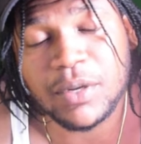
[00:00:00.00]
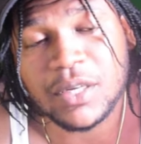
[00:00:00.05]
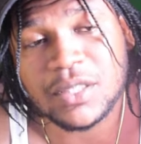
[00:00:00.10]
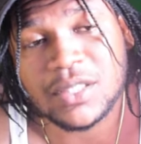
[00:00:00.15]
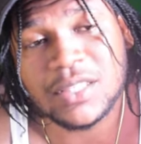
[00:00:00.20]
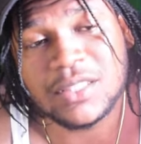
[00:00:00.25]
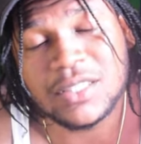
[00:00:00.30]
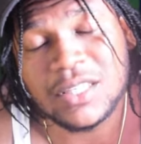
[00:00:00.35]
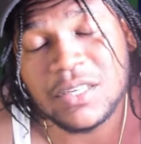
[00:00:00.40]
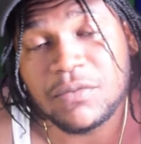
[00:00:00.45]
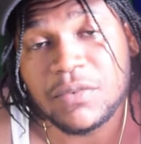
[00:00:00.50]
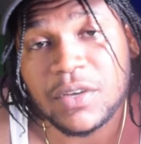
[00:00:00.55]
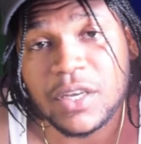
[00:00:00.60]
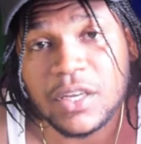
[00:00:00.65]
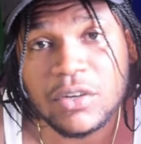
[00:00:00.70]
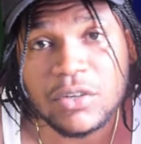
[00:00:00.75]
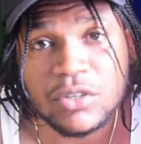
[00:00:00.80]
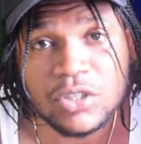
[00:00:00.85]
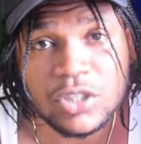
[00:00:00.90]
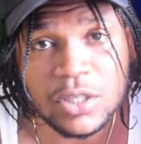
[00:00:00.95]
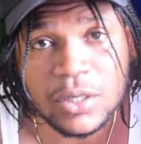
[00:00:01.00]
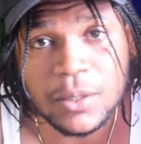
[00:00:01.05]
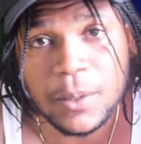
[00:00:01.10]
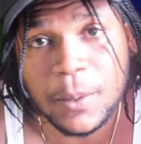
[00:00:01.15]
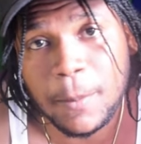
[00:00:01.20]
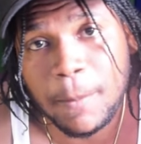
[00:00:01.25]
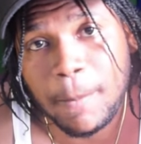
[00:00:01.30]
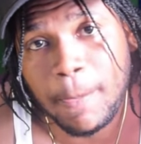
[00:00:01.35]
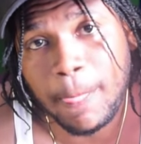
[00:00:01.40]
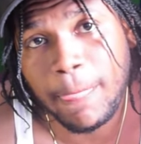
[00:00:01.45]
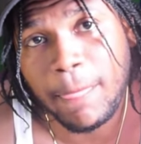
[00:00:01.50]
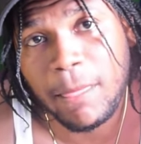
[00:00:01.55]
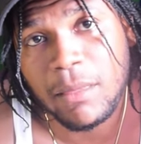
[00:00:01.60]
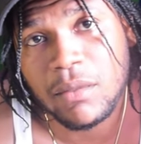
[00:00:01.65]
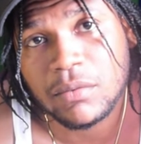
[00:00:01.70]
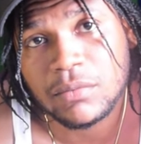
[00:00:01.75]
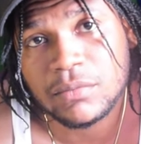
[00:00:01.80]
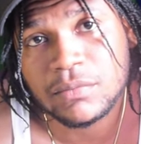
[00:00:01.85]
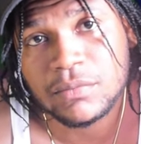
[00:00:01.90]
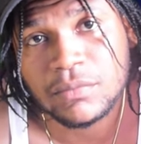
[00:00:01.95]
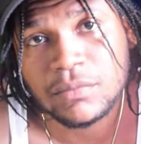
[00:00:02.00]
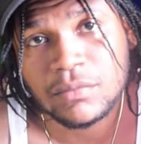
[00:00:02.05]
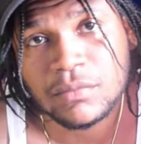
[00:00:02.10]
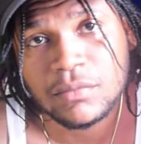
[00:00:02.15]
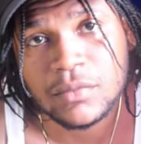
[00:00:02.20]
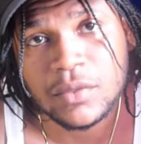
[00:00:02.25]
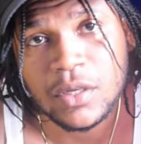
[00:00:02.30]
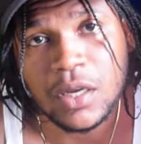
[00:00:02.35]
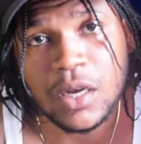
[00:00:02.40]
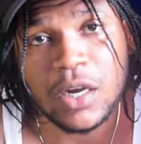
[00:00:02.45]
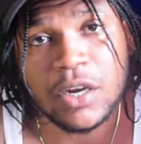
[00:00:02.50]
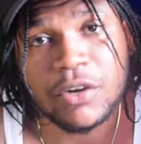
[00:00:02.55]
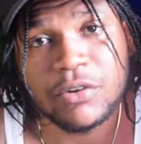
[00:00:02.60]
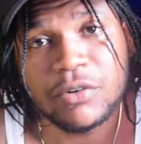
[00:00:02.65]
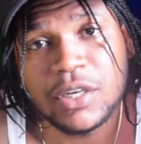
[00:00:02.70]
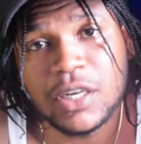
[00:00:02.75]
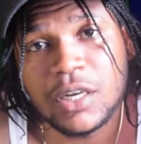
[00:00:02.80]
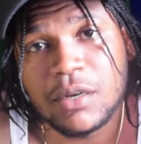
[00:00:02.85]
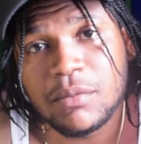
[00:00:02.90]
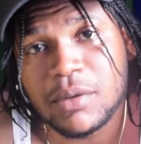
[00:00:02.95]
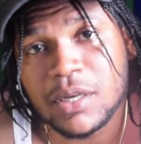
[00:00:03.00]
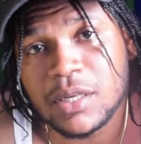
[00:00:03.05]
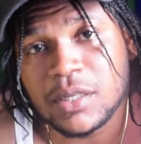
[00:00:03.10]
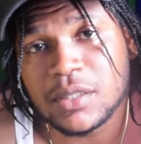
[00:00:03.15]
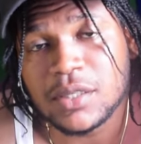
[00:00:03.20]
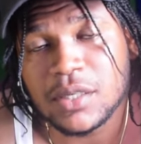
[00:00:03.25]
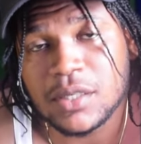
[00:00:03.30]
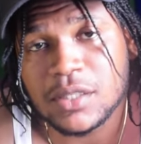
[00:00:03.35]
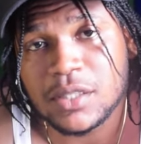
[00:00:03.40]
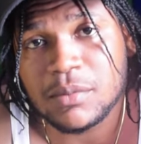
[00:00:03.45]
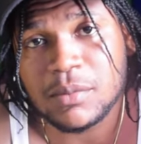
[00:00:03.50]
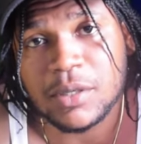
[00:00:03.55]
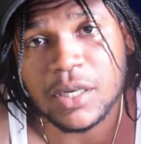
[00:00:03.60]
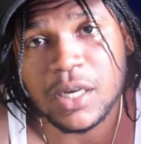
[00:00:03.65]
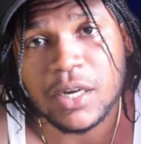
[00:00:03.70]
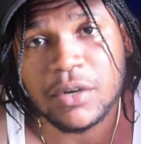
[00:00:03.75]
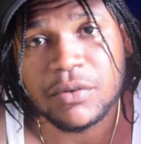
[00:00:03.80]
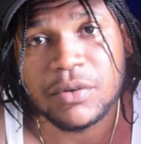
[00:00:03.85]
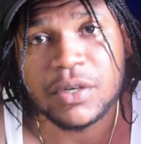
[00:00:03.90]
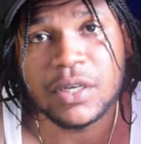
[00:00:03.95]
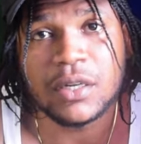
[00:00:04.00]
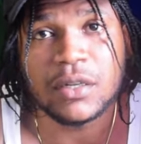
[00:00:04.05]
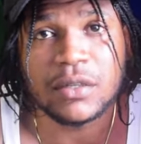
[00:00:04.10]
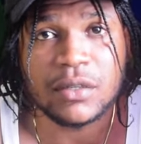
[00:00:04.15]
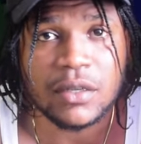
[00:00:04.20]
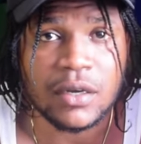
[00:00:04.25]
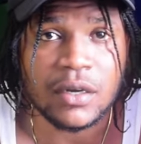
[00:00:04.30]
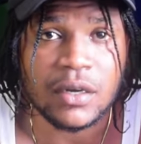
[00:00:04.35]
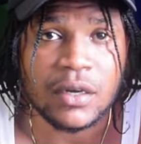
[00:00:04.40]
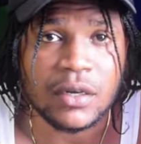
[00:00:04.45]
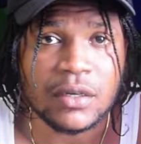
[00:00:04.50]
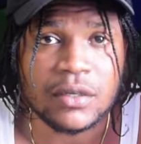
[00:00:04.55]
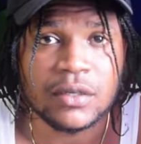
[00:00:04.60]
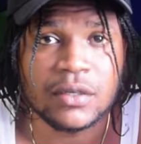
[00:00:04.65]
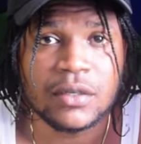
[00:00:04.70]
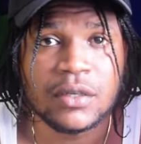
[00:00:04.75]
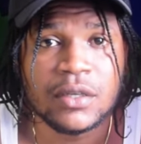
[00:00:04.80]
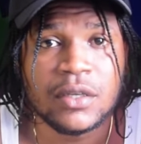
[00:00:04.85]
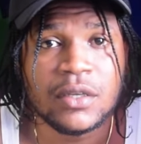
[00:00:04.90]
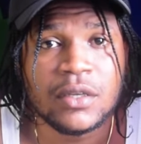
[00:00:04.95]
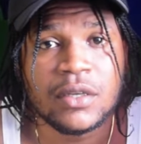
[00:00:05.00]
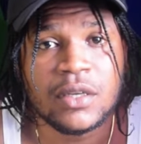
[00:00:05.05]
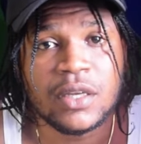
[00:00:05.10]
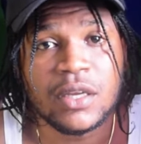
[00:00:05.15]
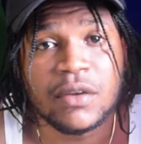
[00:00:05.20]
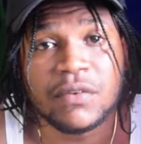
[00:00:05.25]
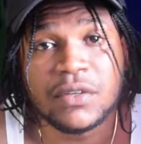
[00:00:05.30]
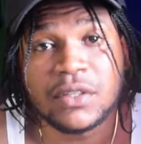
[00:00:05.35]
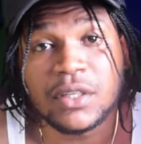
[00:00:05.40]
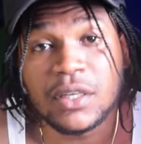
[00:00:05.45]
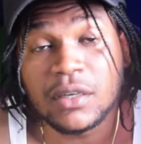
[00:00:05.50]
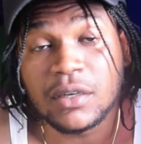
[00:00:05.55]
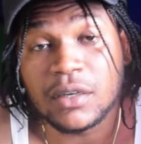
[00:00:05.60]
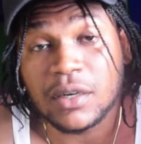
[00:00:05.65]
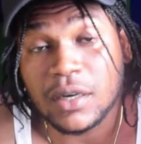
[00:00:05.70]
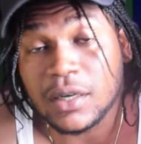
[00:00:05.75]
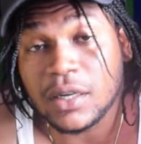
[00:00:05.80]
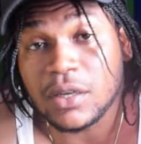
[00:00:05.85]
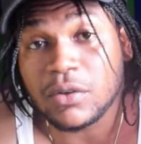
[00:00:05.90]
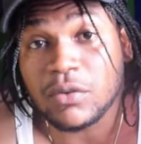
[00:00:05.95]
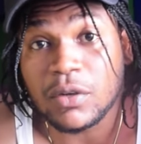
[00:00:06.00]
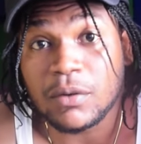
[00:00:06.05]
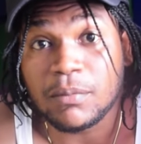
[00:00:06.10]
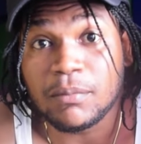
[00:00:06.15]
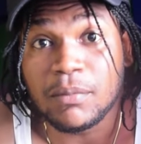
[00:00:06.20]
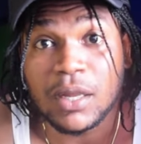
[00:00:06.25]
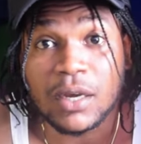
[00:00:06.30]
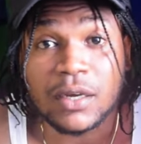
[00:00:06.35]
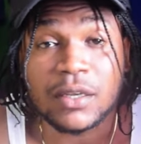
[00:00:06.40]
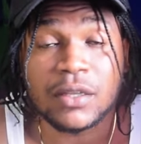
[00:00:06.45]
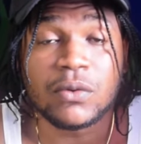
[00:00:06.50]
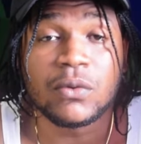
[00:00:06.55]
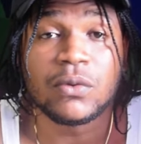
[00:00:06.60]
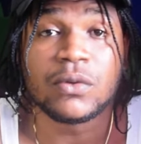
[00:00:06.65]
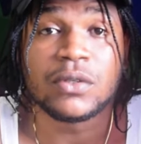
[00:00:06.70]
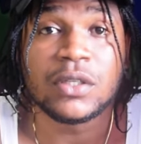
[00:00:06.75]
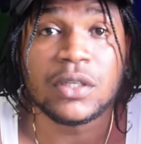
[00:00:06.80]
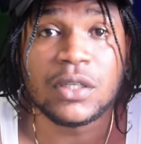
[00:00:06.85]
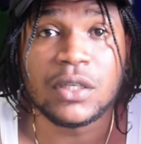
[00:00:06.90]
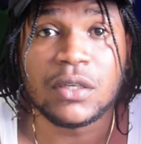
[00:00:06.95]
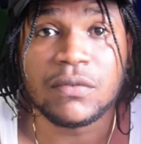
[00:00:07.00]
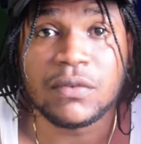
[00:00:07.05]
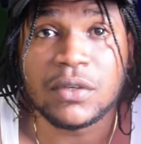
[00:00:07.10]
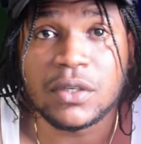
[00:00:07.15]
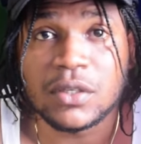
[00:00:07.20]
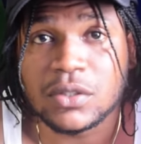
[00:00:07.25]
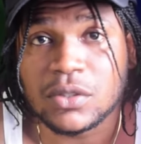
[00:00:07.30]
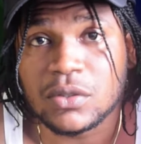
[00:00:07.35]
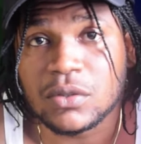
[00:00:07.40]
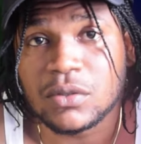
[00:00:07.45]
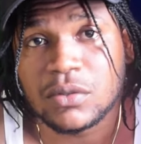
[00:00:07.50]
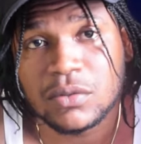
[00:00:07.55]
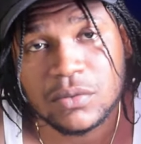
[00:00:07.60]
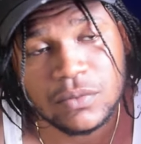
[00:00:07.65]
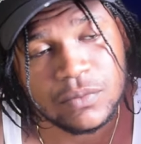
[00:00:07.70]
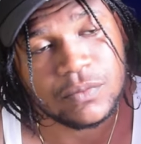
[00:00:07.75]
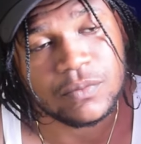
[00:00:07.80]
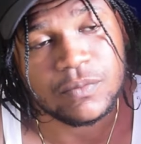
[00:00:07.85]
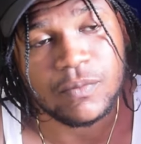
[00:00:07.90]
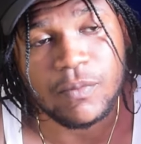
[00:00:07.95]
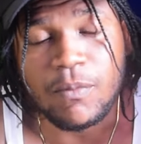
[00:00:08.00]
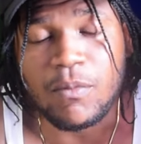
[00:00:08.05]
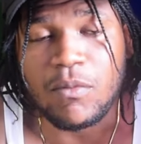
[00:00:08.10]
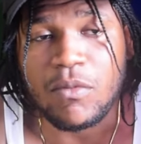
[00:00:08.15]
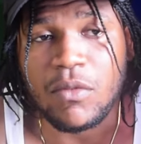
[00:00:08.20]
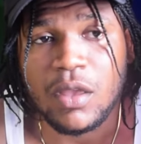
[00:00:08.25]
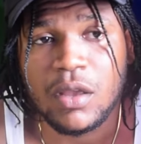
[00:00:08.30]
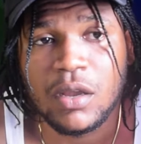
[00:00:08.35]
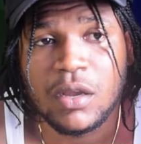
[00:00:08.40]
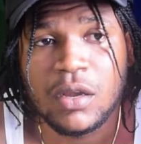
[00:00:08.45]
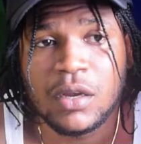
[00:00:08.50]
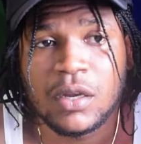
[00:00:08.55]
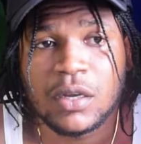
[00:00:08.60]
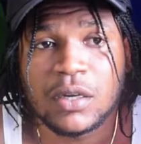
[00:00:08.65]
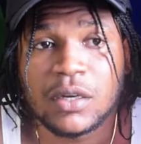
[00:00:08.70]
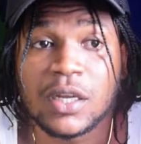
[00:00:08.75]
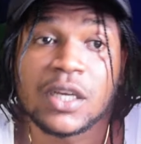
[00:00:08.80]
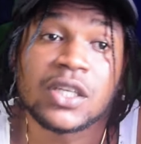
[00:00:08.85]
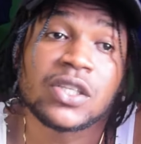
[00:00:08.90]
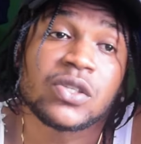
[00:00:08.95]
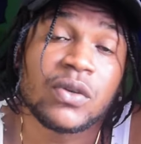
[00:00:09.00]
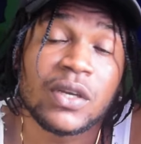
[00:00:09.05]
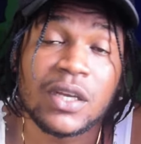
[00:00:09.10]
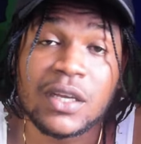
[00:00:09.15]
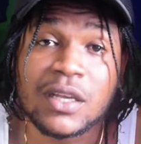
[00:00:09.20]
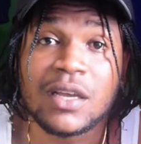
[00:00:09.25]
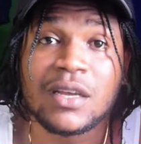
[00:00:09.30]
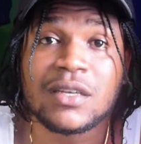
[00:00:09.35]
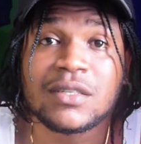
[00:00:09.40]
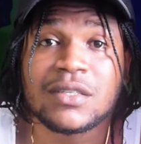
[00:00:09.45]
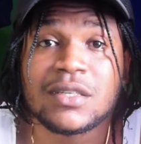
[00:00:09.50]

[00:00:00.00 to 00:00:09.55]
positive energy and real meds, you see me, and real talk. Everything connect with BlackQ TV, so that's why you can